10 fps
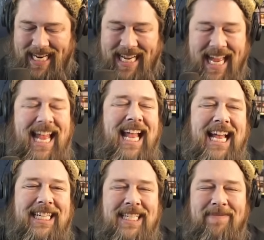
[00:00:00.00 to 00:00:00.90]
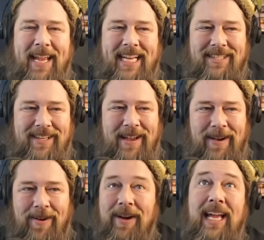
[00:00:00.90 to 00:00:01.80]
And just make it
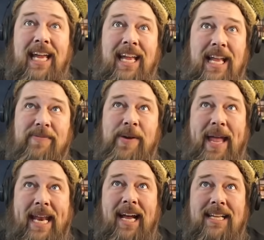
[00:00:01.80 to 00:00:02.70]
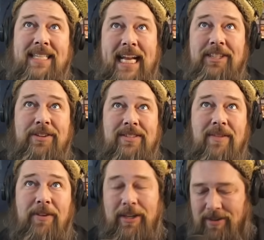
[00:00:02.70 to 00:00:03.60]
so if you hit us, Angel of
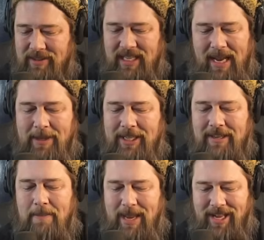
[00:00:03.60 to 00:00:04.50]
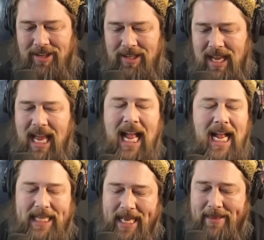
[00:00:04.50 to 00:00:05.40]
Suffering turns the damage into mill,
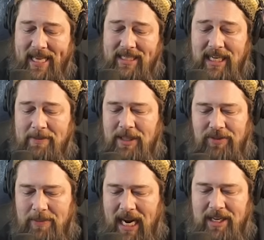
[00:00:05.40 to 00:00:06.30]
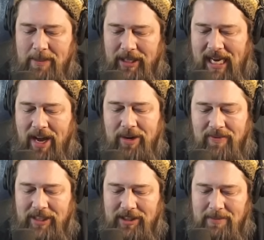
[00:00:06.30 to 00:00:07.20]
and then this keeps us from dying to milling out and
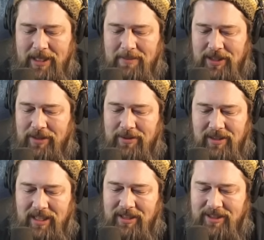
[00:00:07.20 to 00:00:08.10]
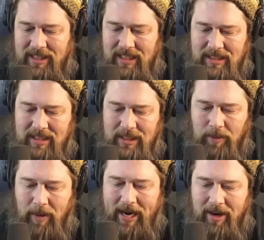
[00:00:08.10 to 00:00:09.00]
eventually becomes huge and kills you.
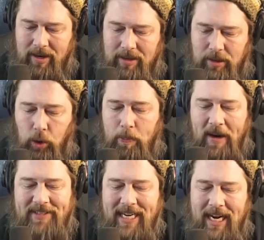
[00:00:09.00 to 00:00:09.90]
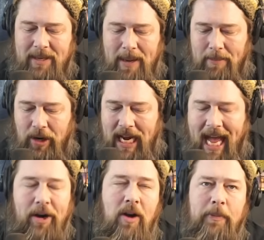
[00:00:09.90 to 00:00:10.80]
Rare. Ooh, Prophytic Memory.
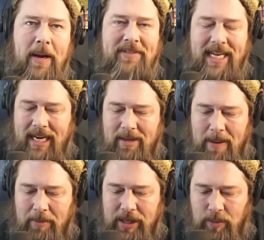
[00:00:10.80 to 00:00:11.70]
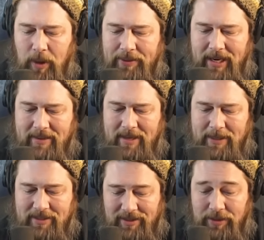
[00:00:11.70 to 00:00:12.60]
I don't know if Prophytic Memory is worth anything,
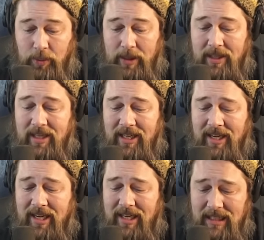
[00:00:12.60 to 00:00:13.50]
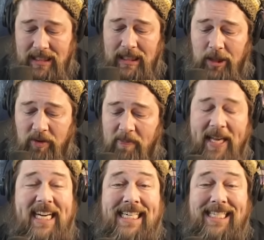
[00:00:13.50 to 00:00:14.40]
but this card's really good. We
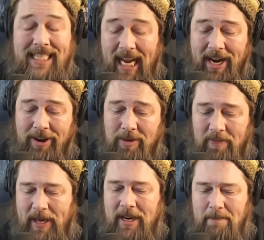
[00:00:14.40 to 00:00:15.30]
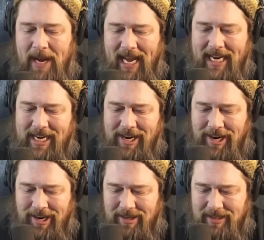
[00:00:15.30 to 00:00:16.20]
played it in Standard. We played it in
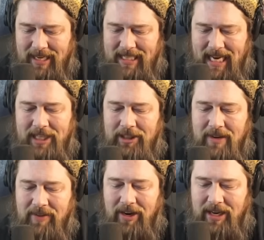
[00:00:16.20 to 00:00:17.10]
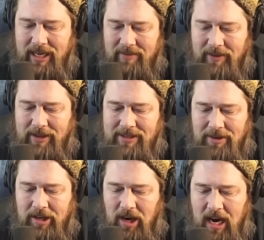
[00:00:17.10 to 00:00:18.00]
Pioneer. It's actually a very, very
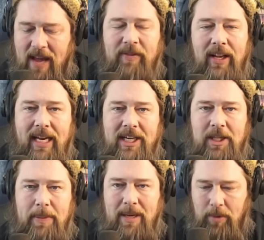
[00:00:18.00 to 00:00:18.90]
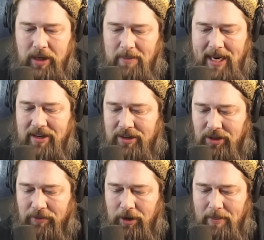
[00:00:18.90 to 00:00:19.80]
strong card. I feel like I should play it more in Commander,
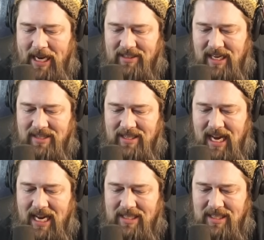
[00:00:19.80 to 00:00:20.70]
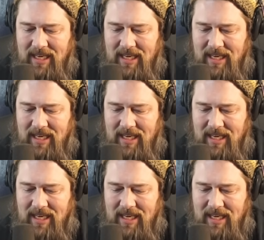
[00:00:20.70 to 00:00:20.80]
too, for no max hand size.